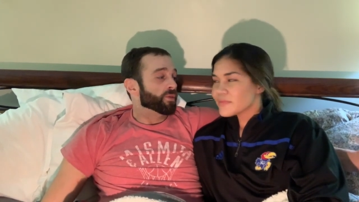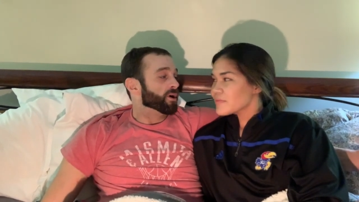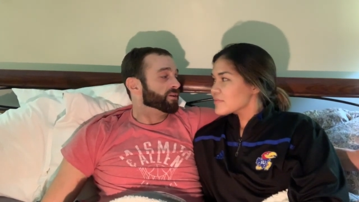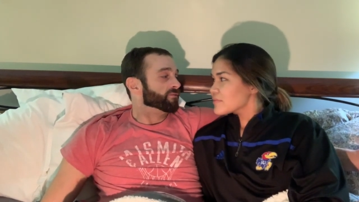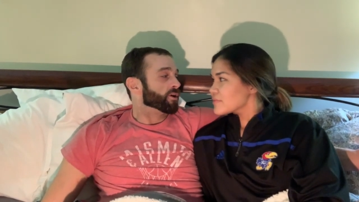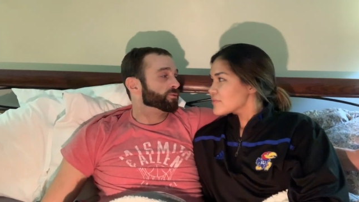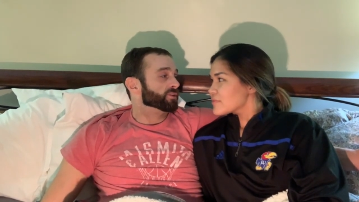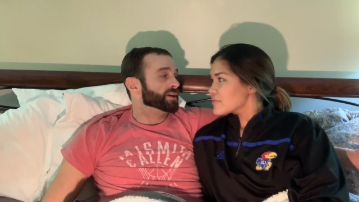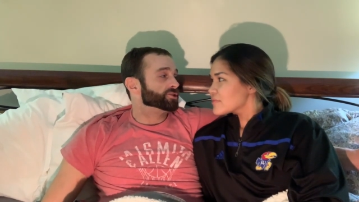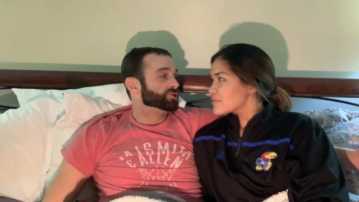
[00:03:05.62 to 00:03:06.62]
Speaker 1: part of our
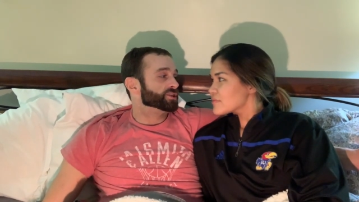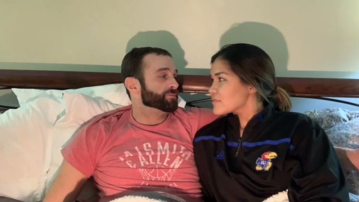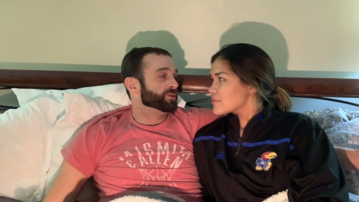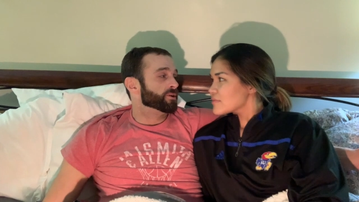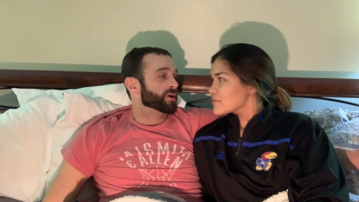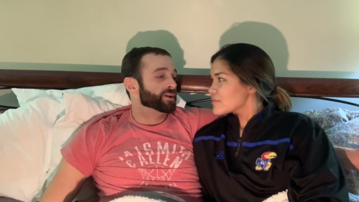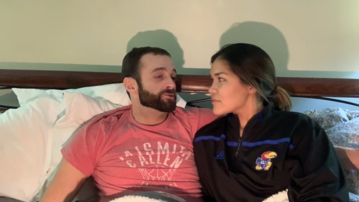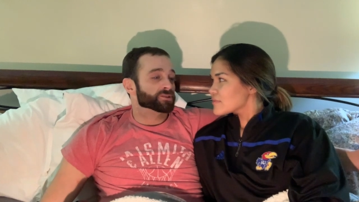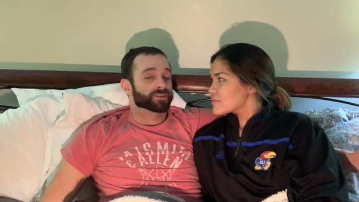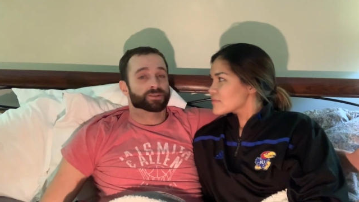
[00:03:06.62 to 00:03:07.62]
relationship. You know, I
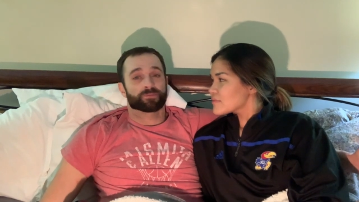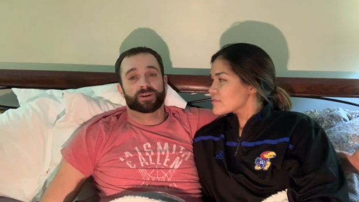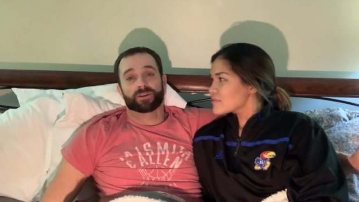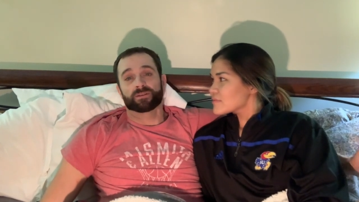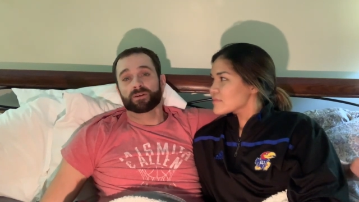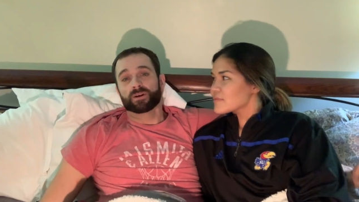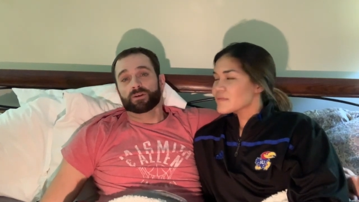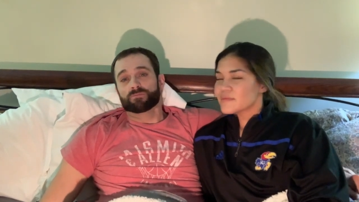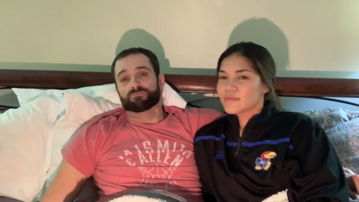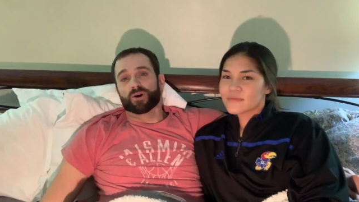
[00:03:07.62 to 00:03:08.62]
used to spend
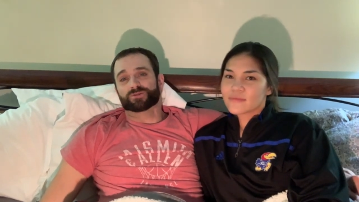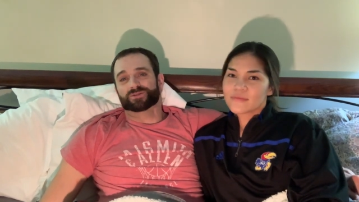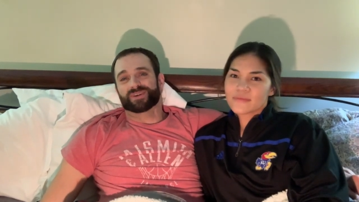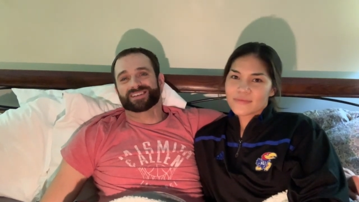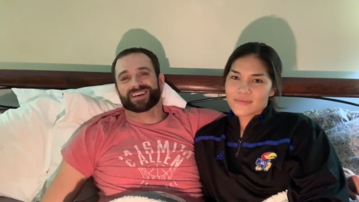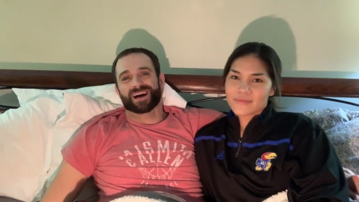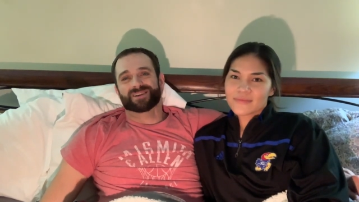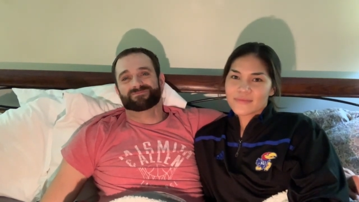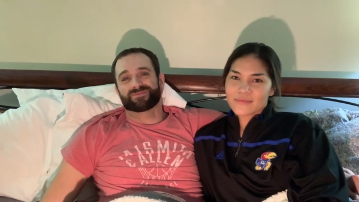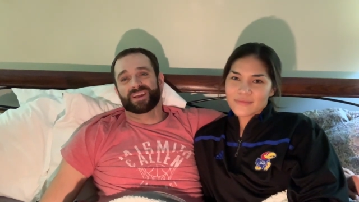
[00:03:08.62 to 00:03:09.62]
most of my
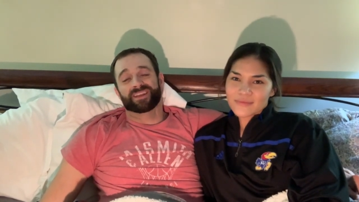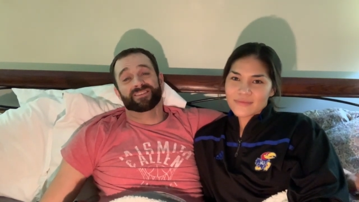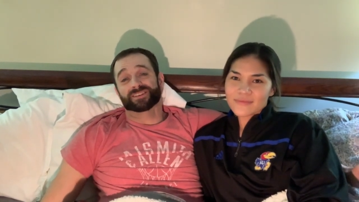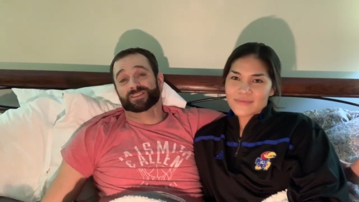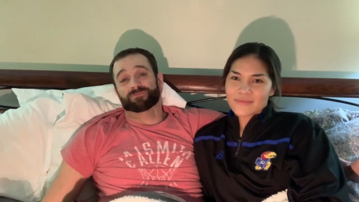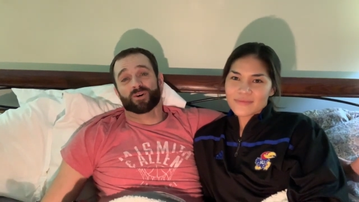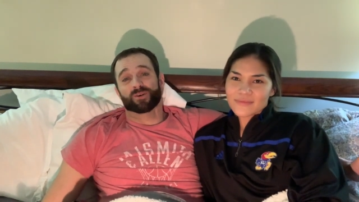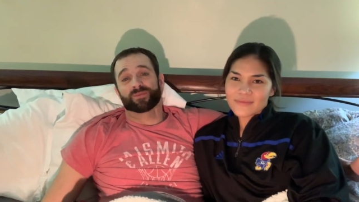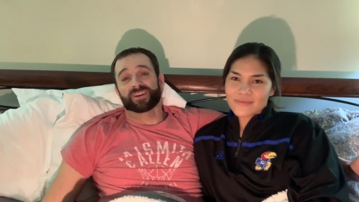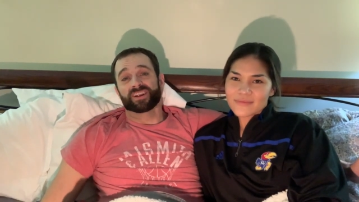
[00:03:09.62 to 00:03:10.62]
time in this
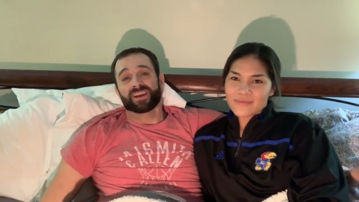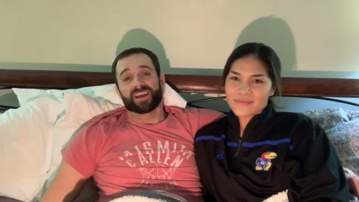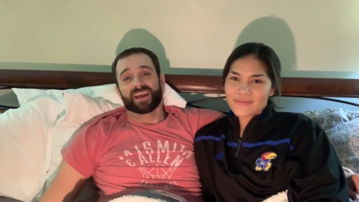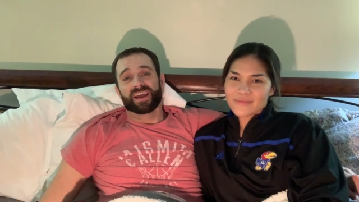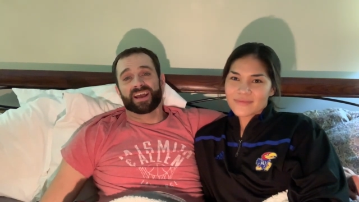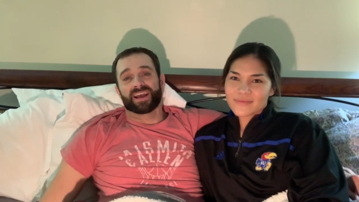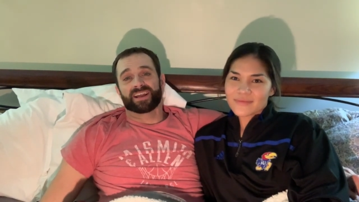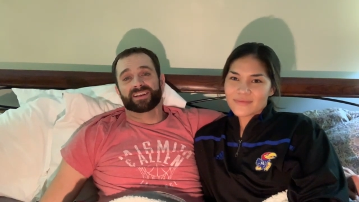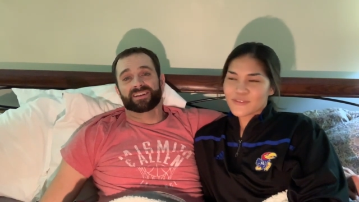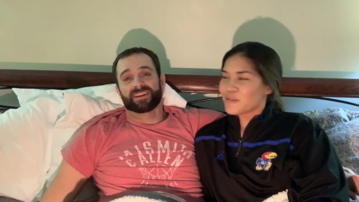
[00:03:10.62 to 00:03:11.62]
apartment
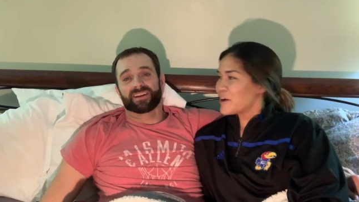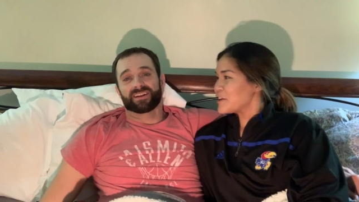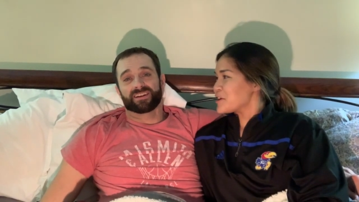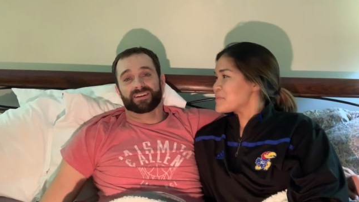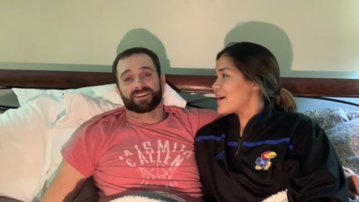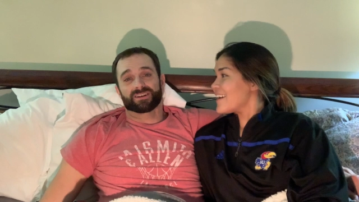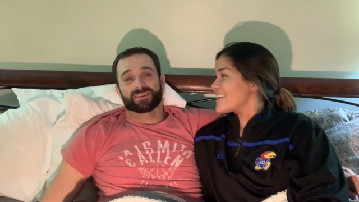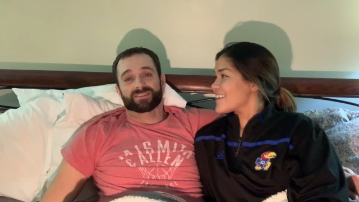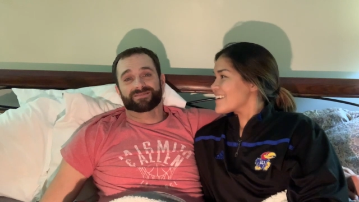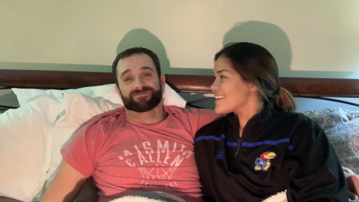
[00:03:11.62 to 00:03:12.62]
and
Speaker 2: riding your bike
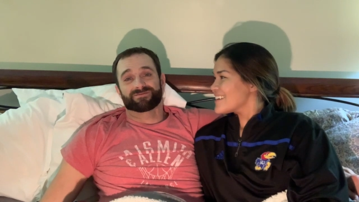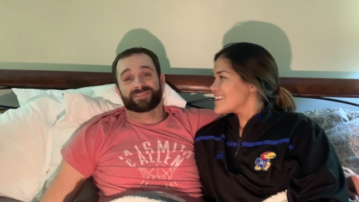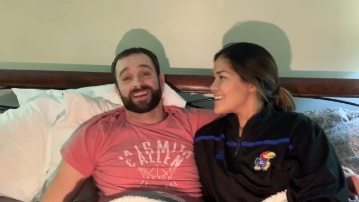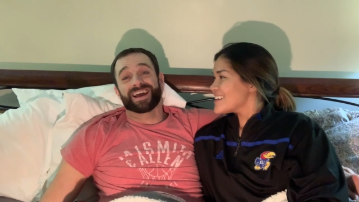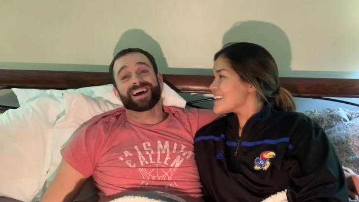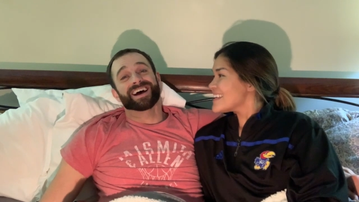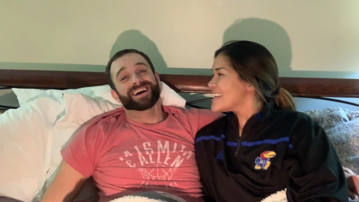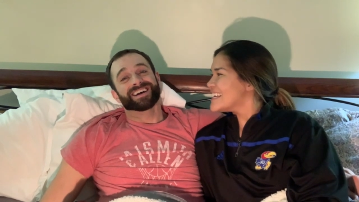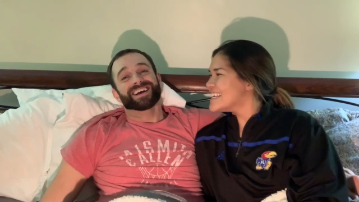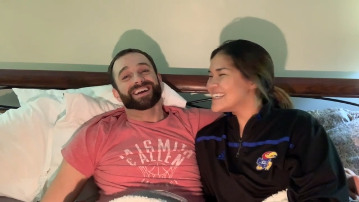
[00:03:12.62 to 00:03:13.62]
Speaker 1: yeah,
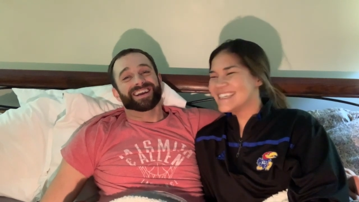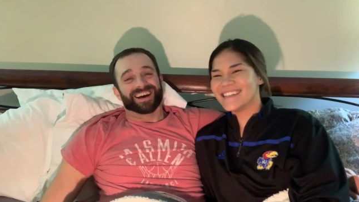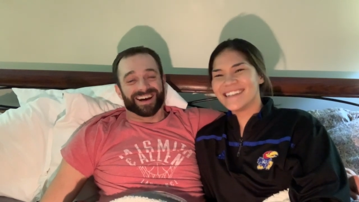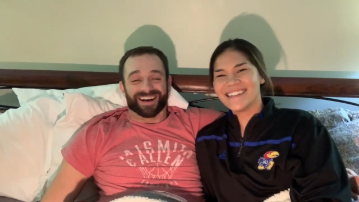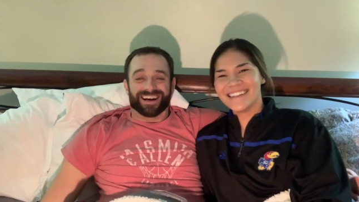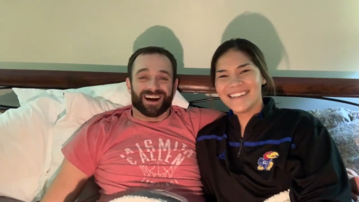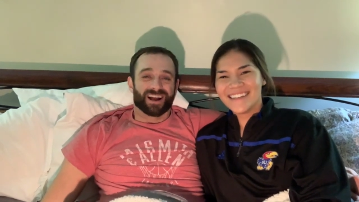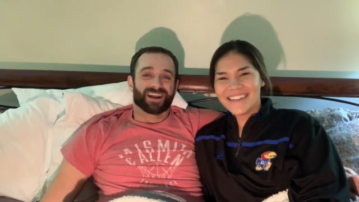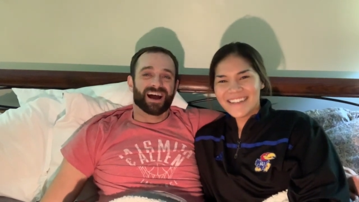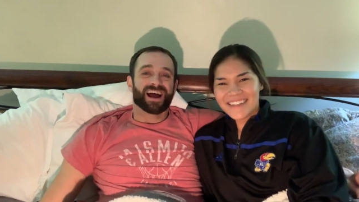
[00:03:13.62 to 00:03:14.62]
yeah.
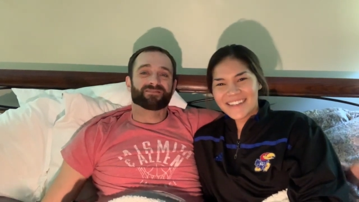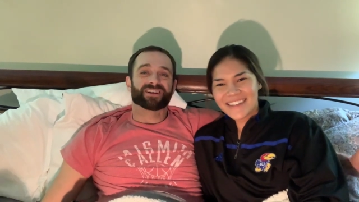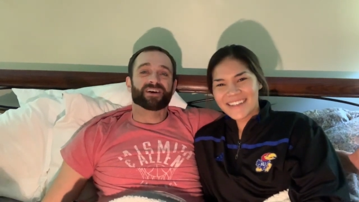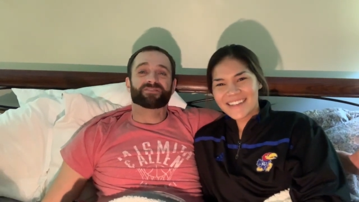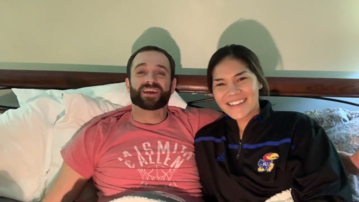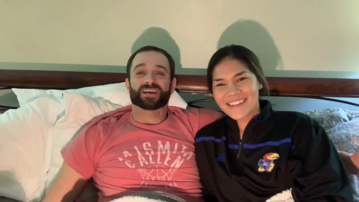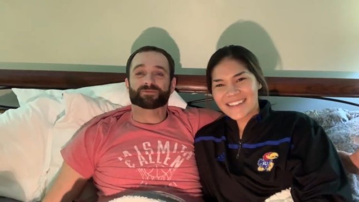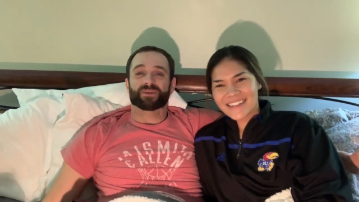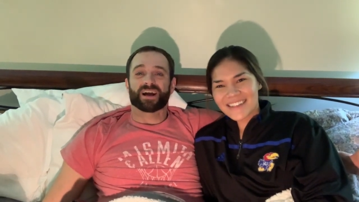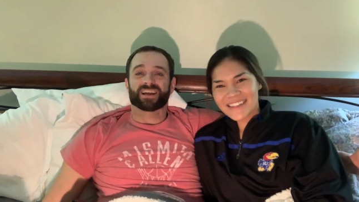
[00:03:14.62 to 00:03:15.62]
I, I have an FES
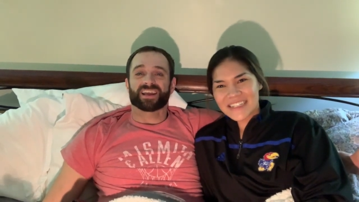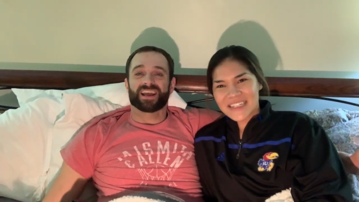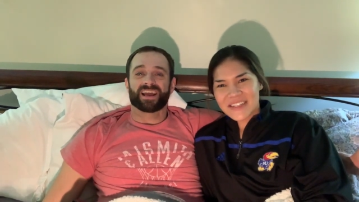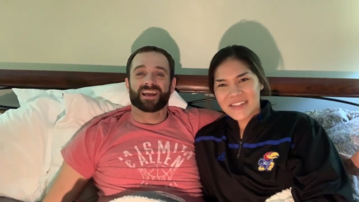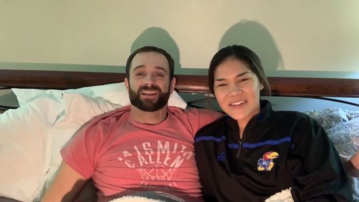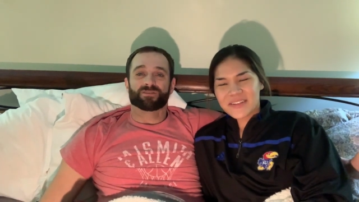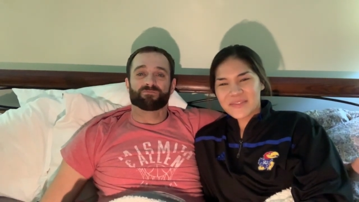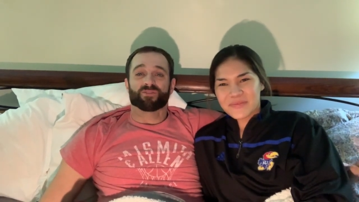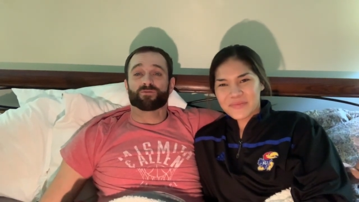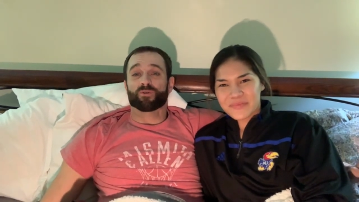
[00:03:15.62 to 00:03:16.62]
bike, and
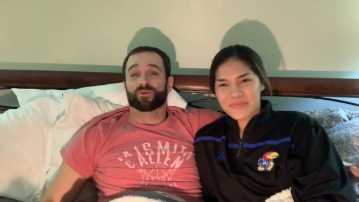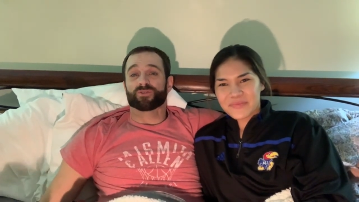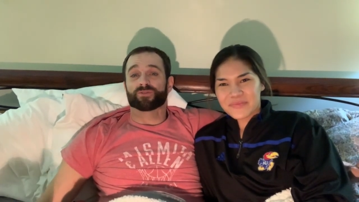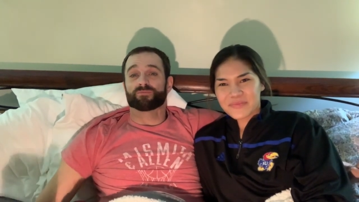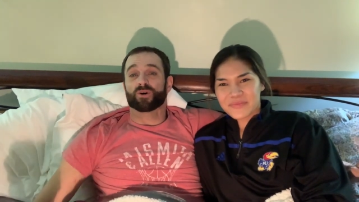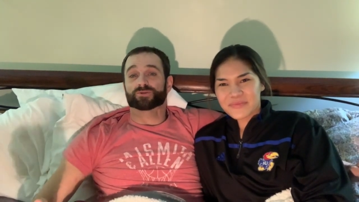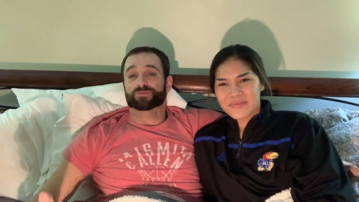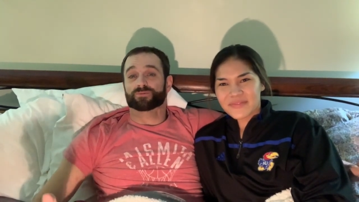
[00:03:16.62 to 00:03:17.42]
before the most